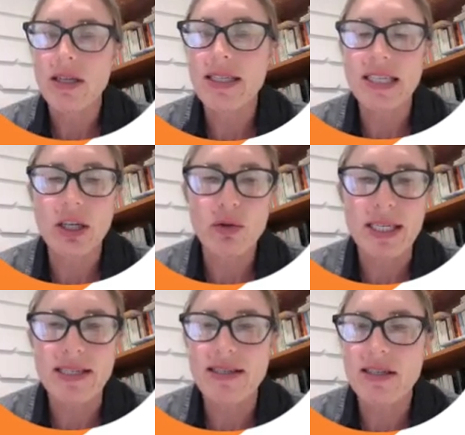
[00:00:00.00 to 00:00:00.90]
This
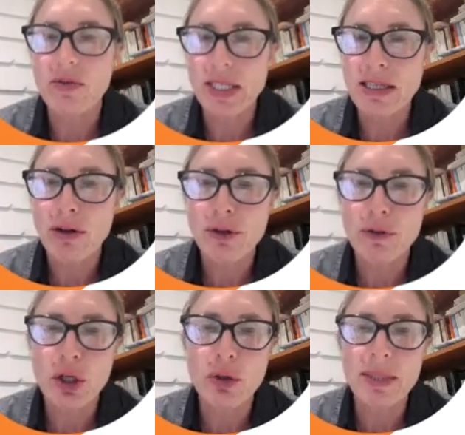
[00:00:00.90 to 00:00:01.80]
increase is the result of
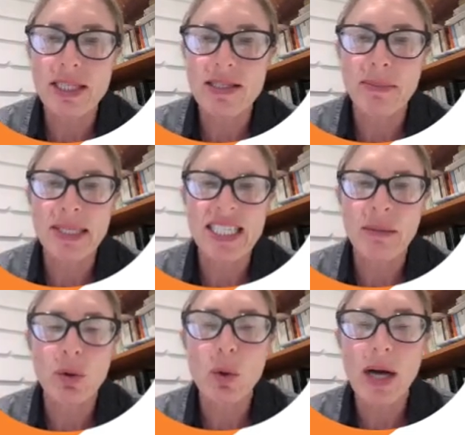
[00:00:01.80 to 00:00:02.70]
humans
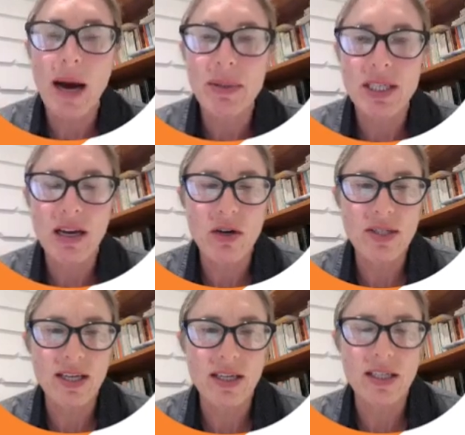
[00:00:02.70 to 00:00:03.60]
emitting more carbon
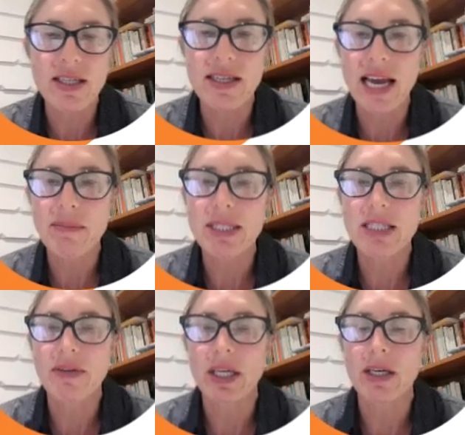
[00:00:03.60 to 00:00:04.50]
dioxide into the
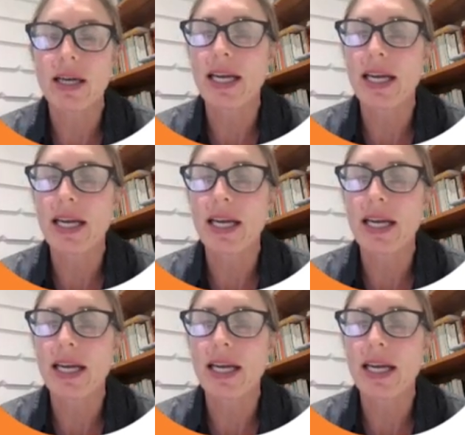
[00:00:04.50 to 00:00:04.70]
atmosphere